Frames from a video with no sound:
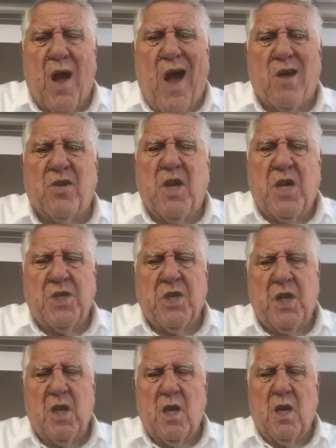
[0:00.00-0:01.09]
our
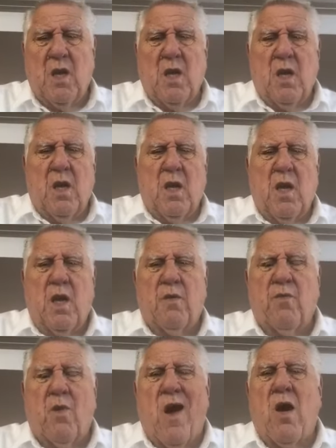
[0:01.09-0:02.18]
teaching and
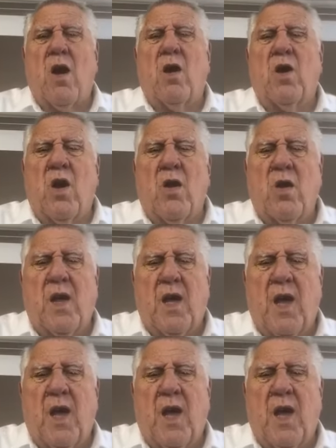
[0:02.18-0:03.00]
for our learning